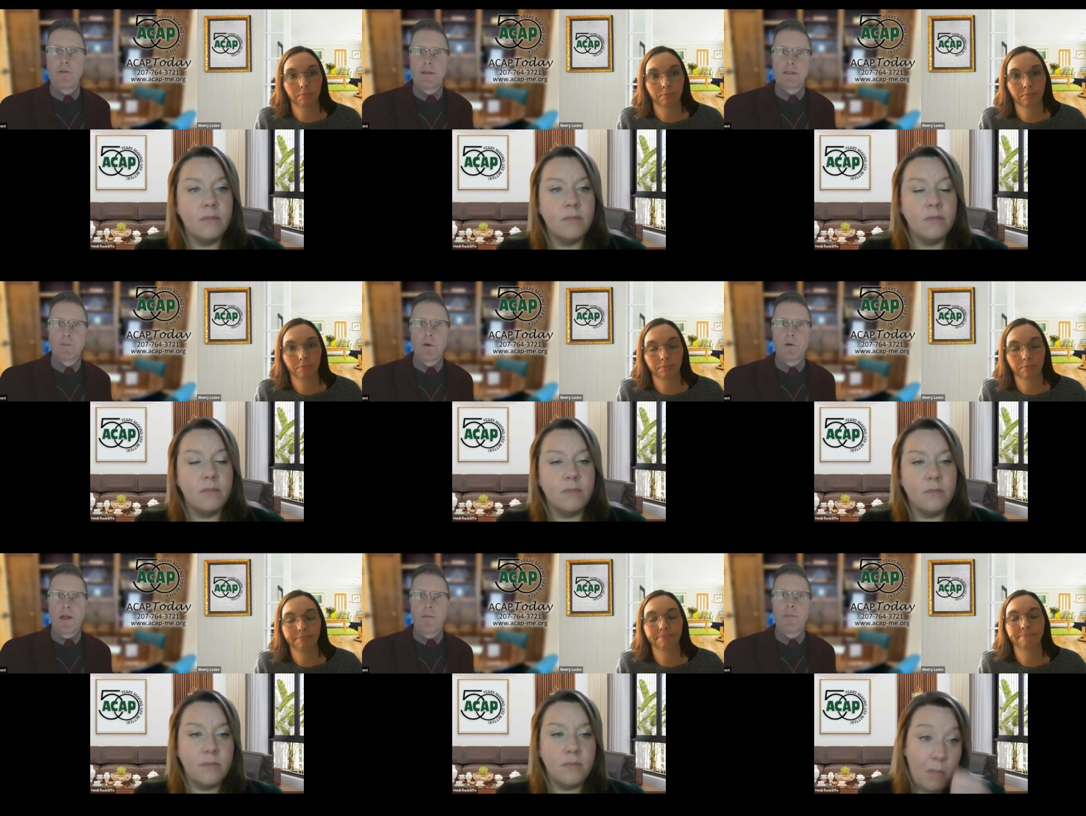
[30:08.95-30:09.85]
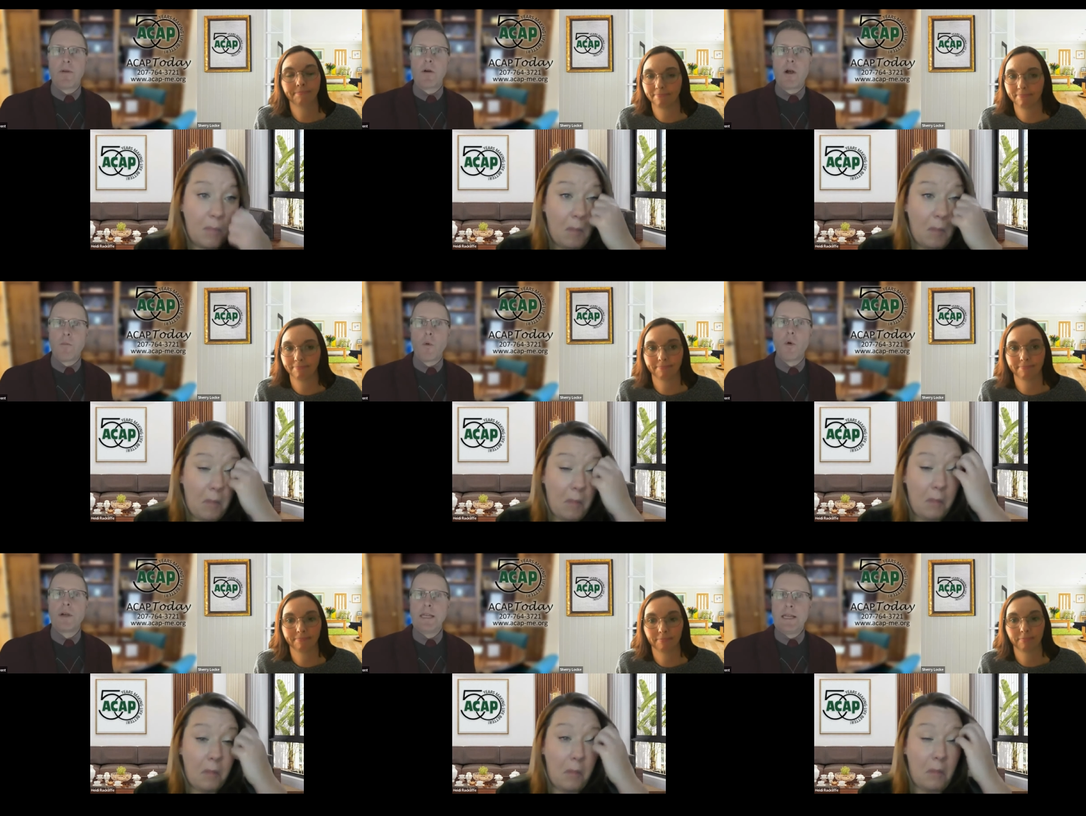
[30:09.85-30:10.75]
Speaker 1: this program, there are
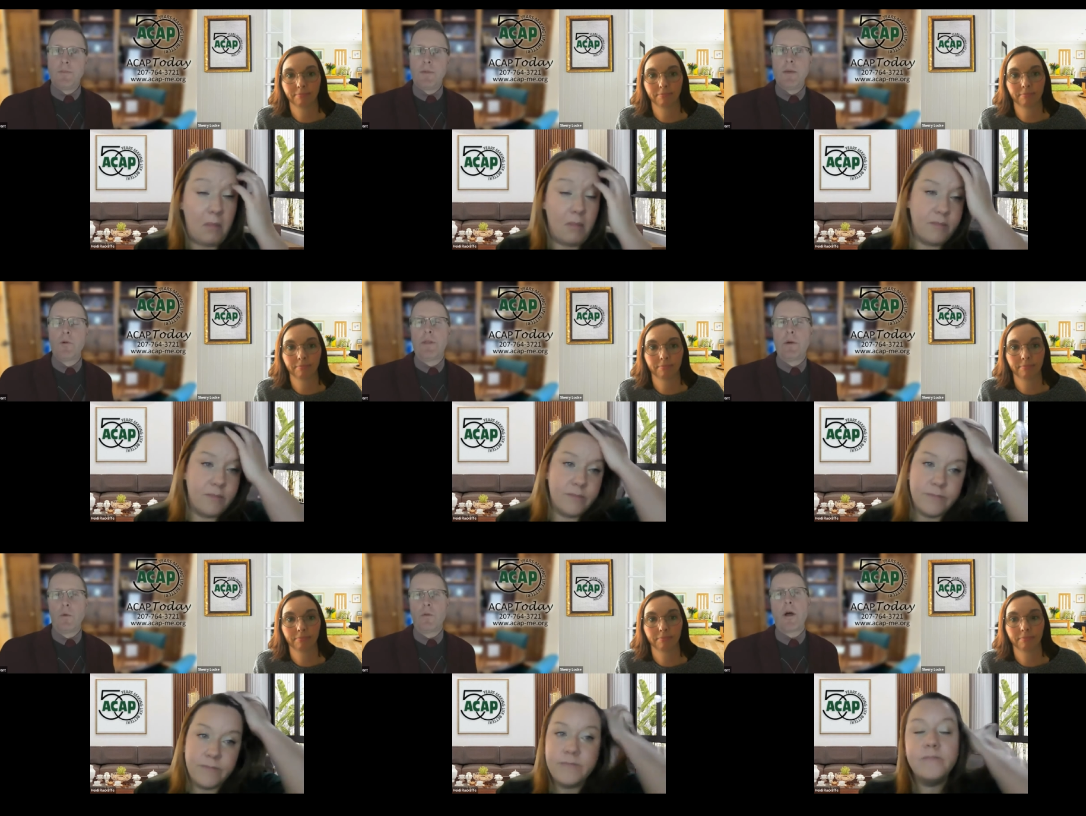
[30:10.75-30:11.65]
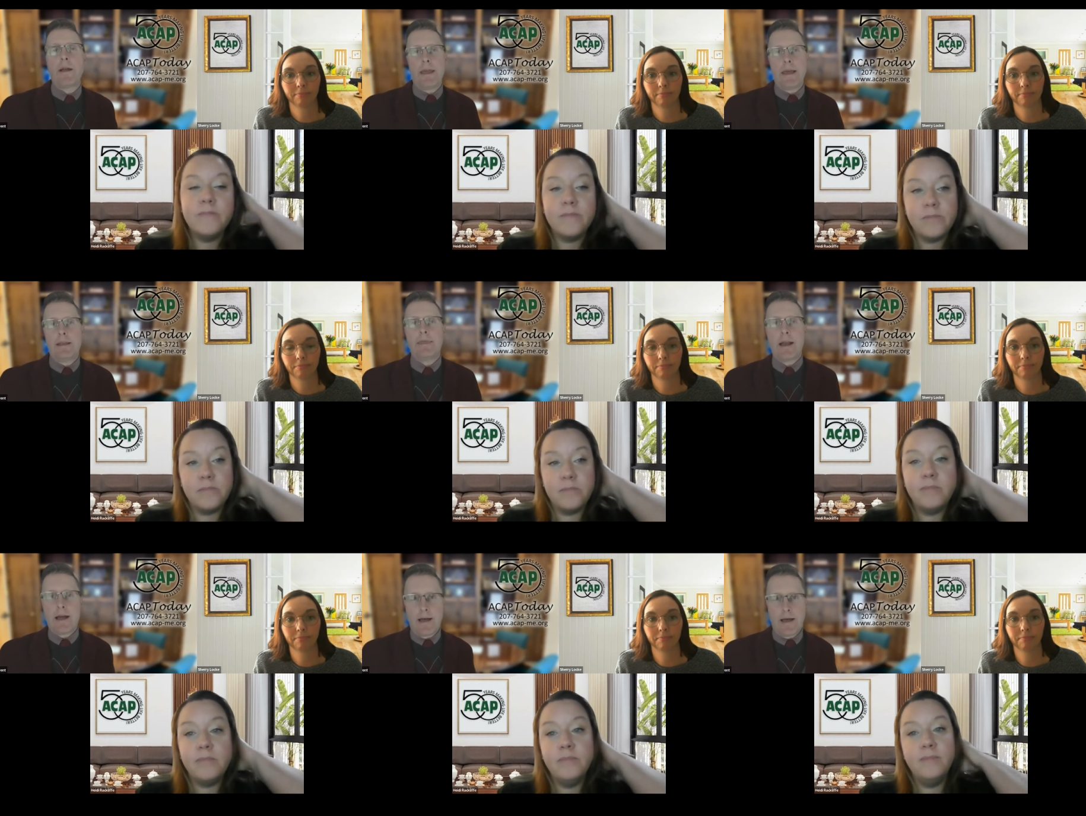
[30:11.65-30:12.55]
more needy people that will not get it
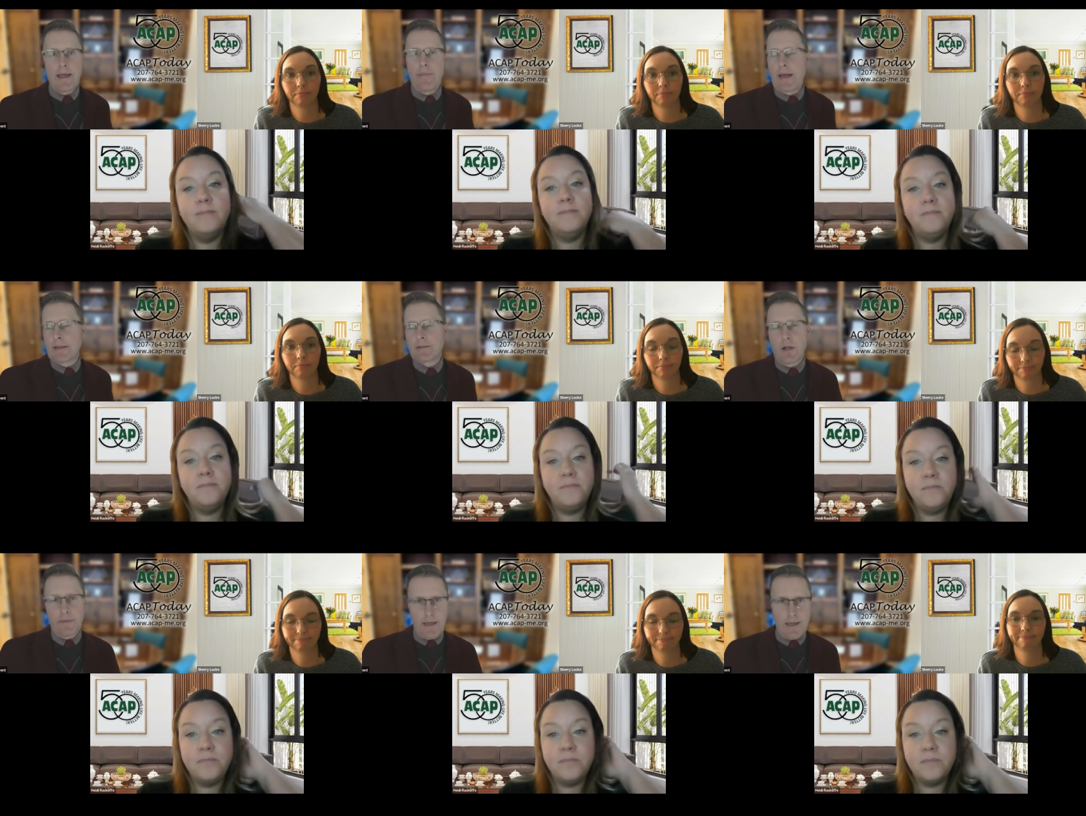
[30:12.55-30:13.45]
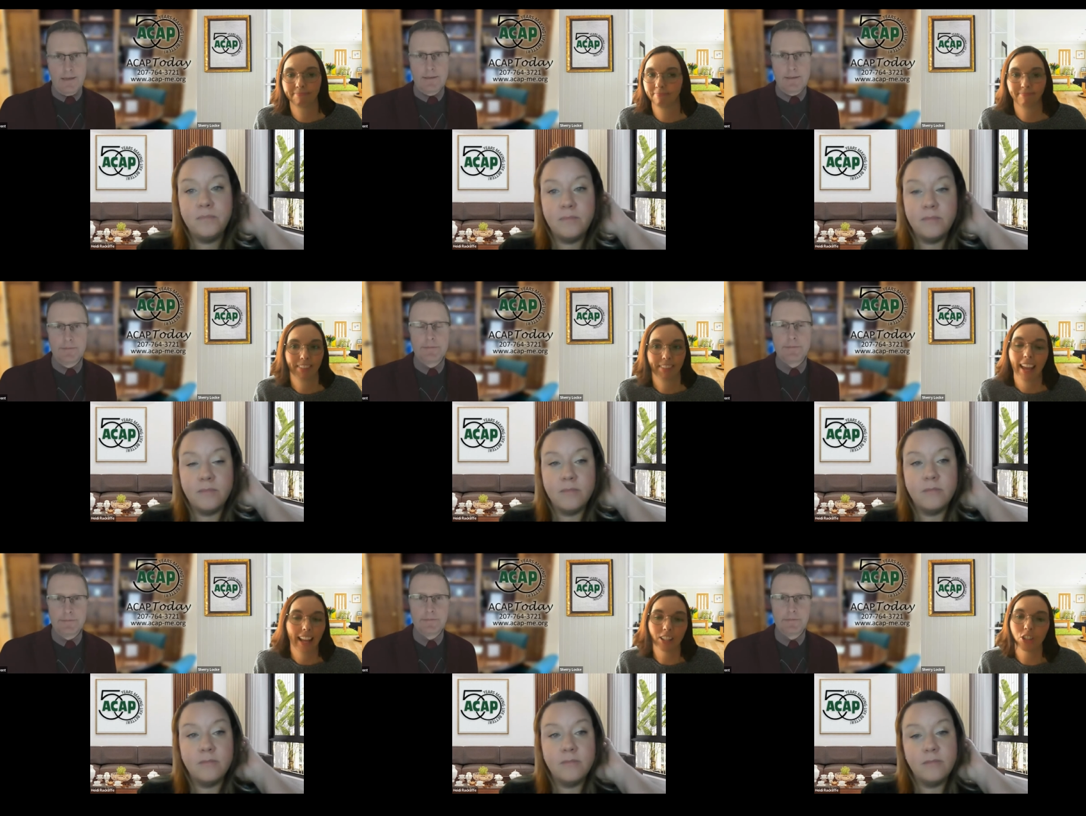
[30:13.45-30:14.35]
than I, and that's not the case.
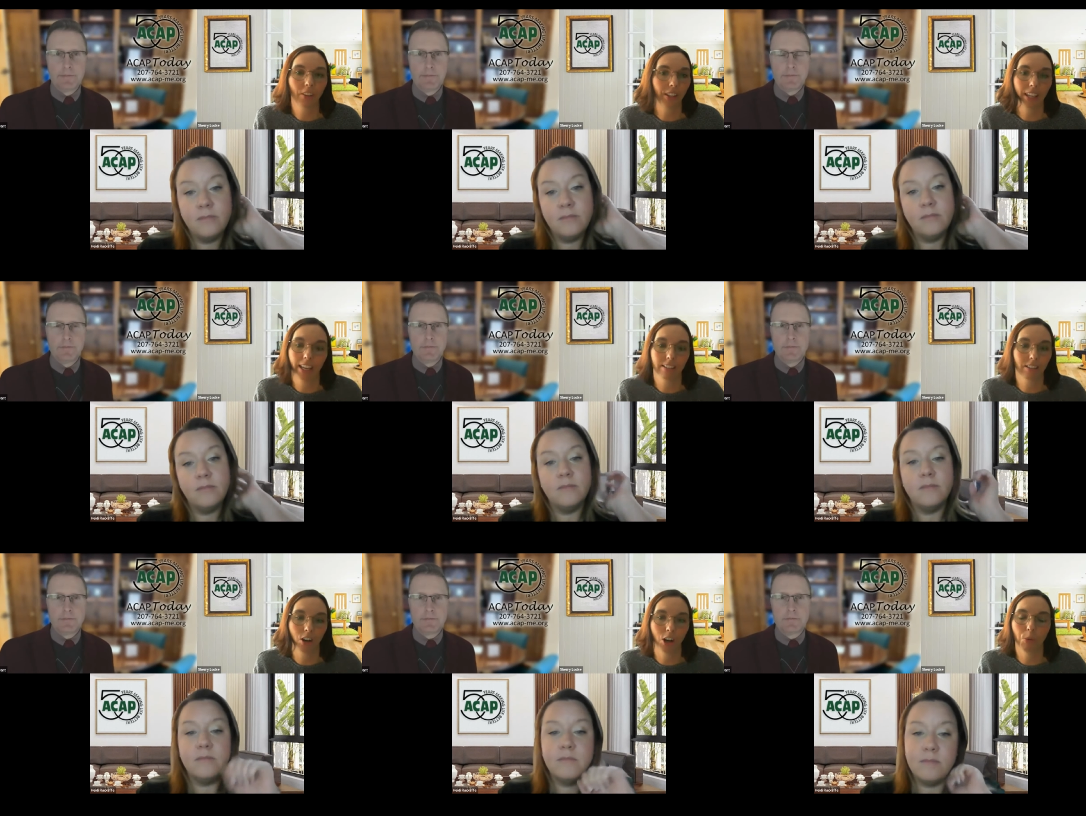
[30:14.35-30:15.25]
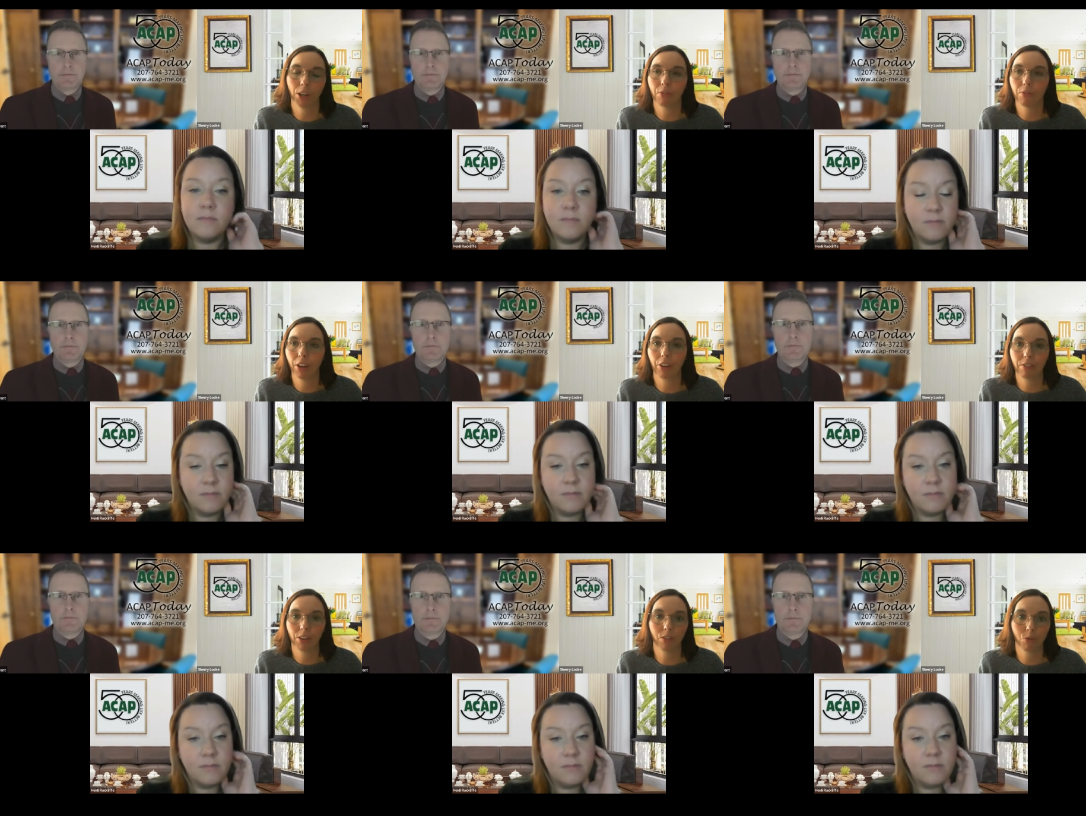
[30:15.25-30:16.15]
Speaker 2: It's not the case at all. We are very,
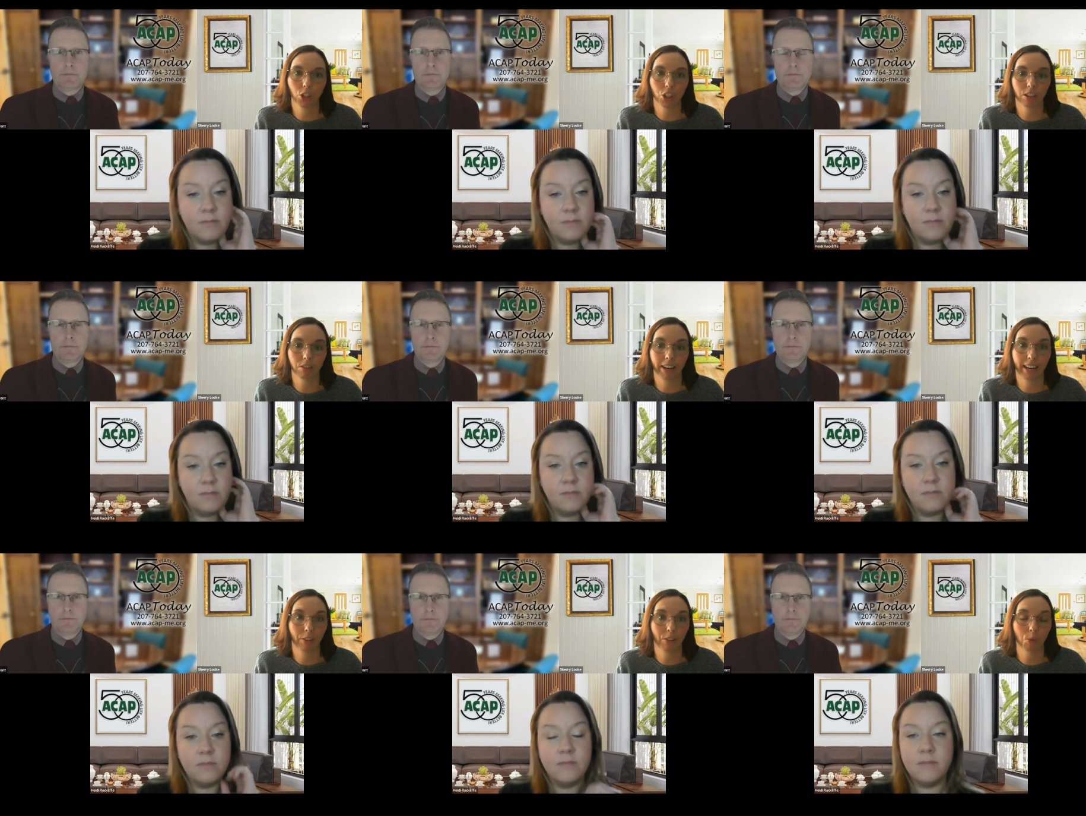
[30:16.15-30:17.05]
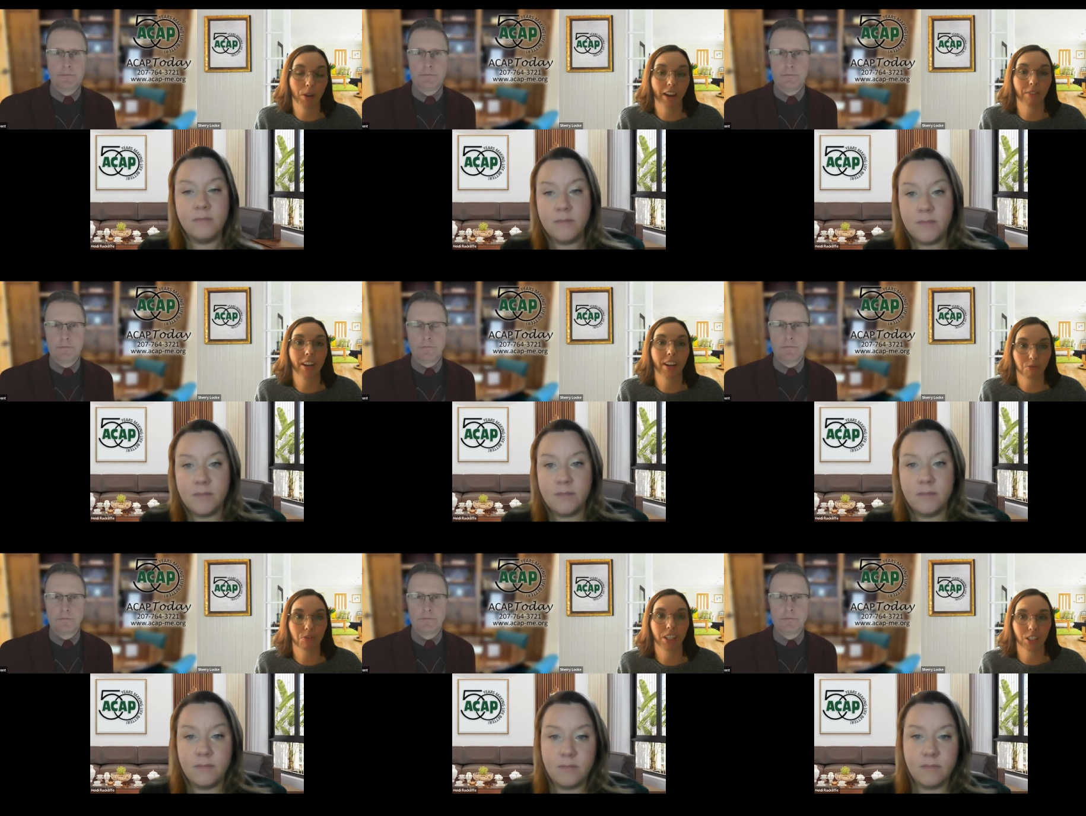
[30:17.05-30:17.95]
very fortunate right now that we have enough
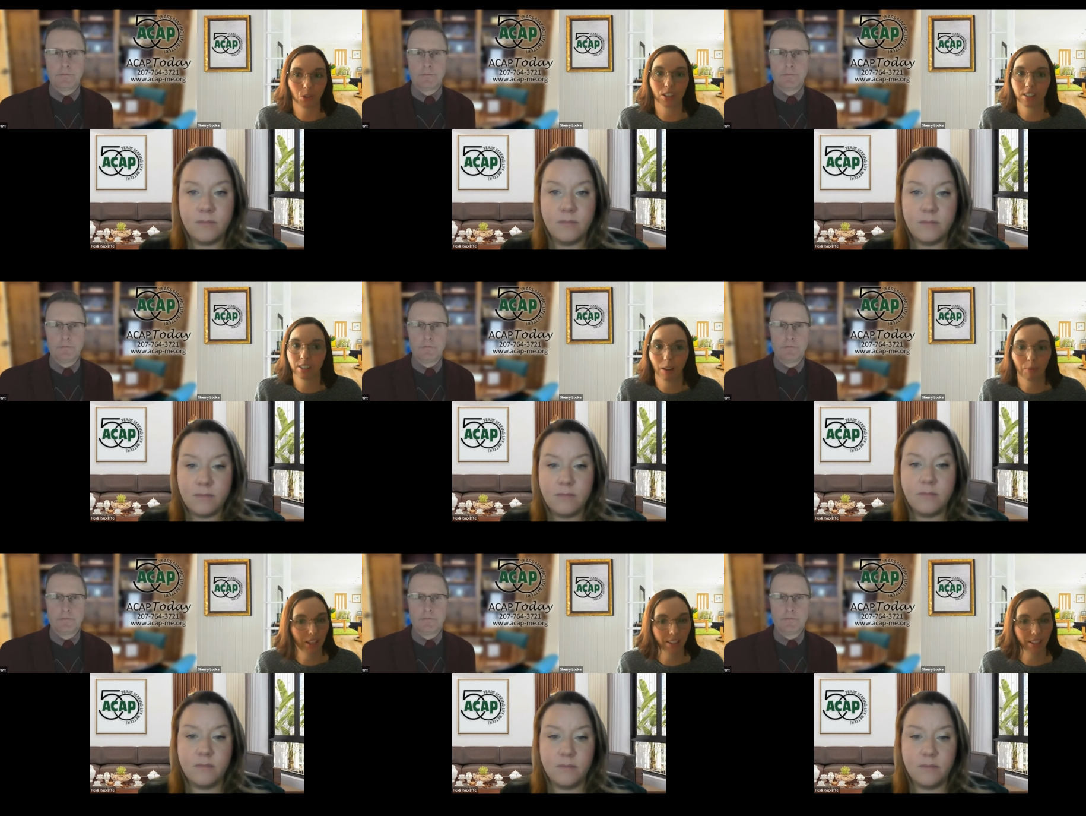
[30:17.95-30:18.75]
resource to help the